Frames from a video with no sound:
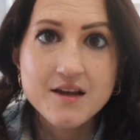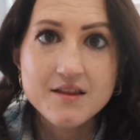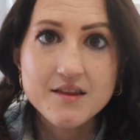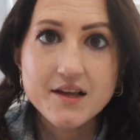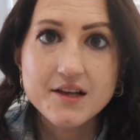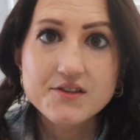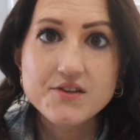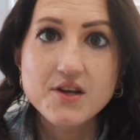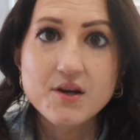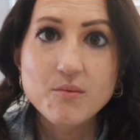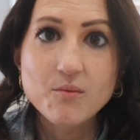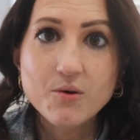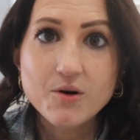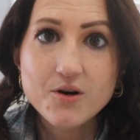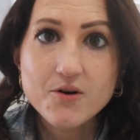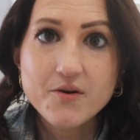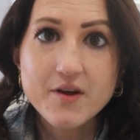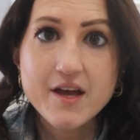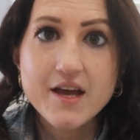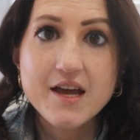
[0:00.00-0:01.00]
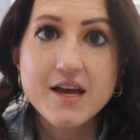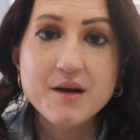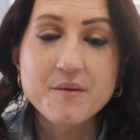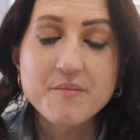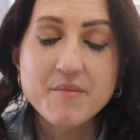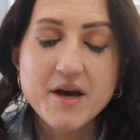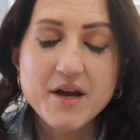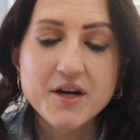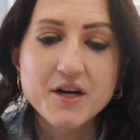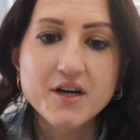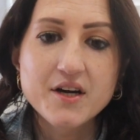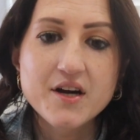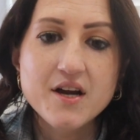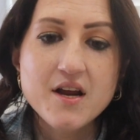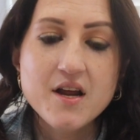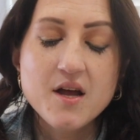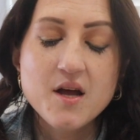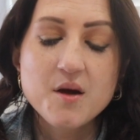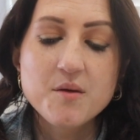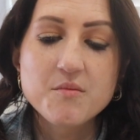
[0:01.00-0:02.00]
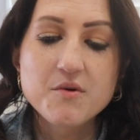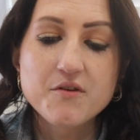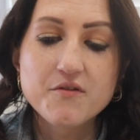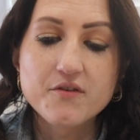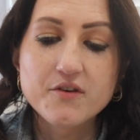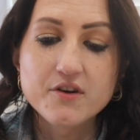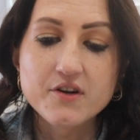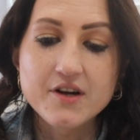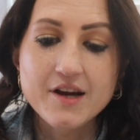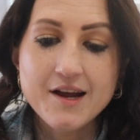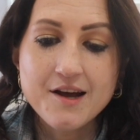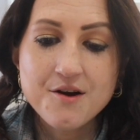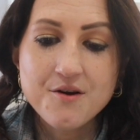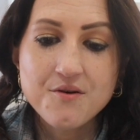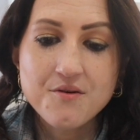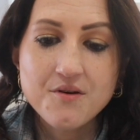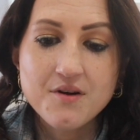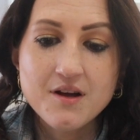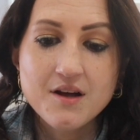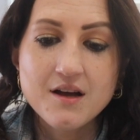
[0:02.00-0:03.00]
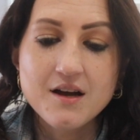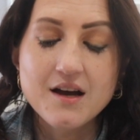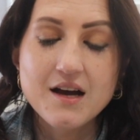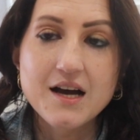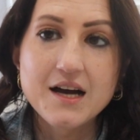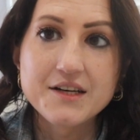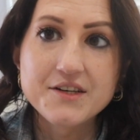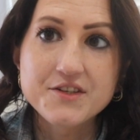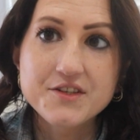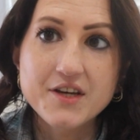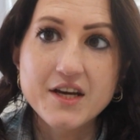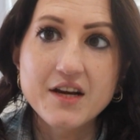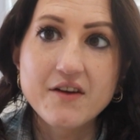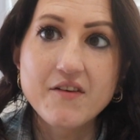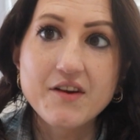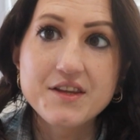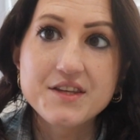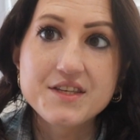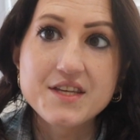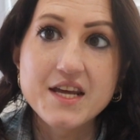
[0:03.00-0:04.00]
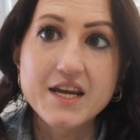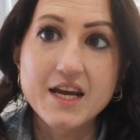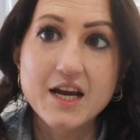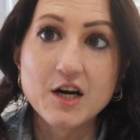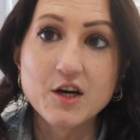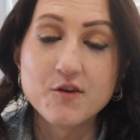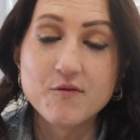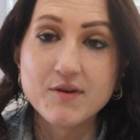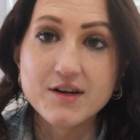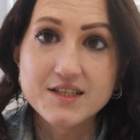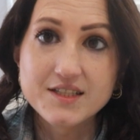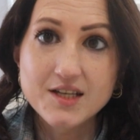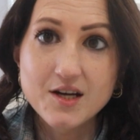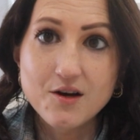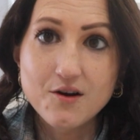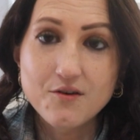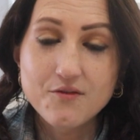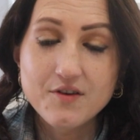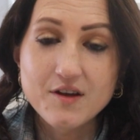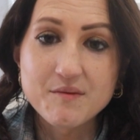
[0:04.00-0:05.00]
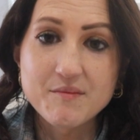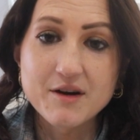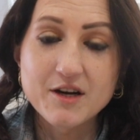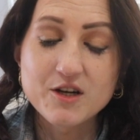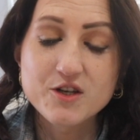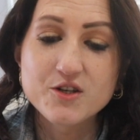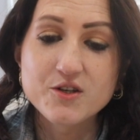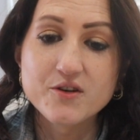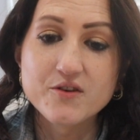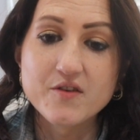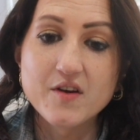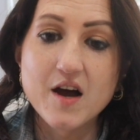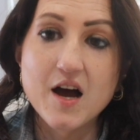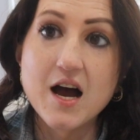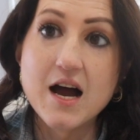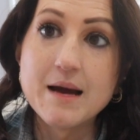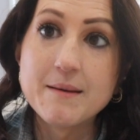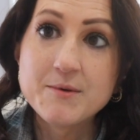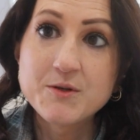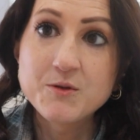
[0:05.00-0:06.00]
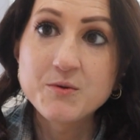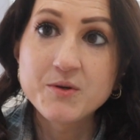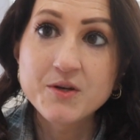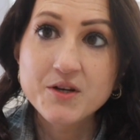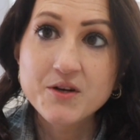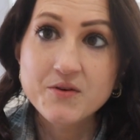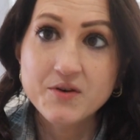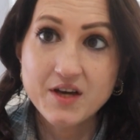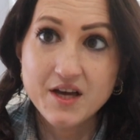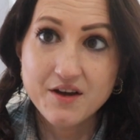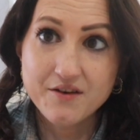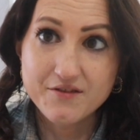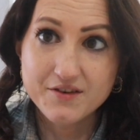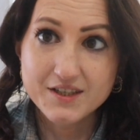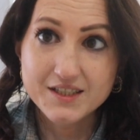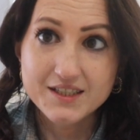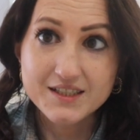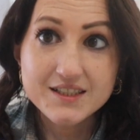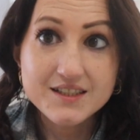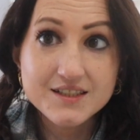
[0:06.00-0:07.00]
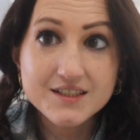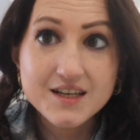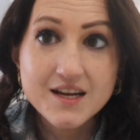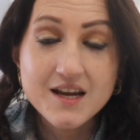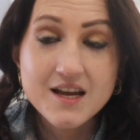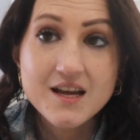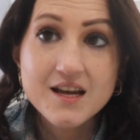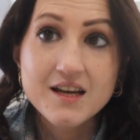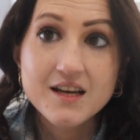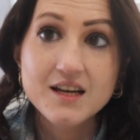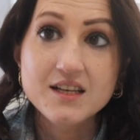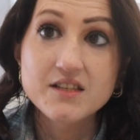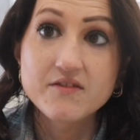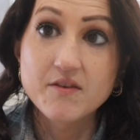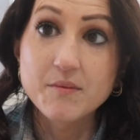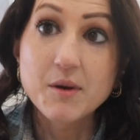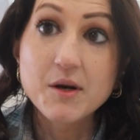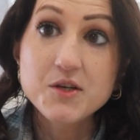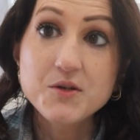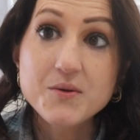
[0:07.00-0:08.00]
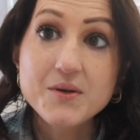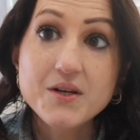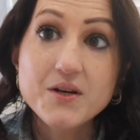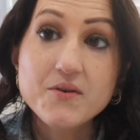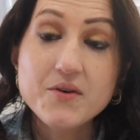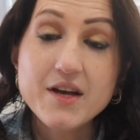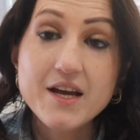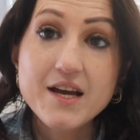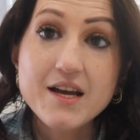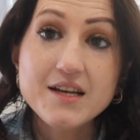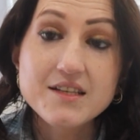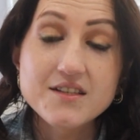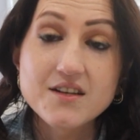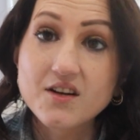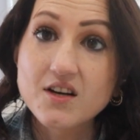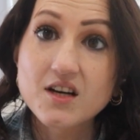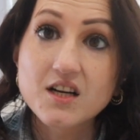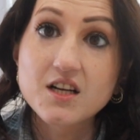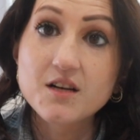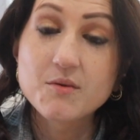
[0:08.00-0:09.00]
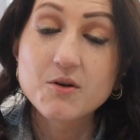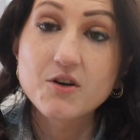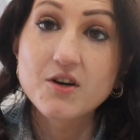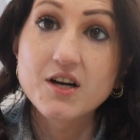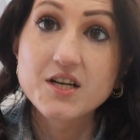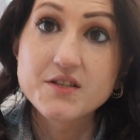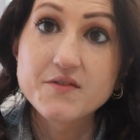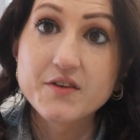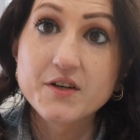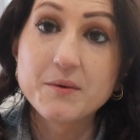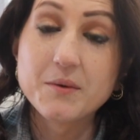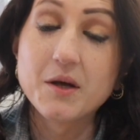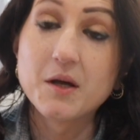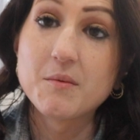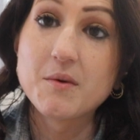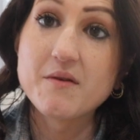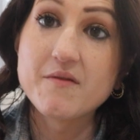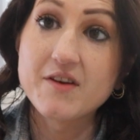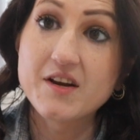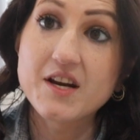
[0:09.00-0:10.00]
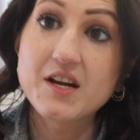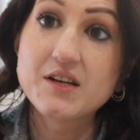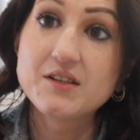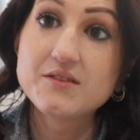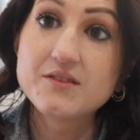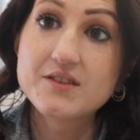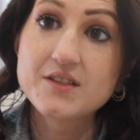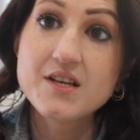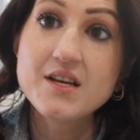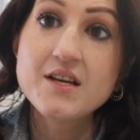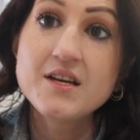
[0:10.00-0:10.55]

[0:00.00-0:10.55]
Things will get more okay and better, but for now, I just kind of need to take care of myself and make sure that I'm doing okay first because if I'm not doing okay it's not going to come across very well in my videos.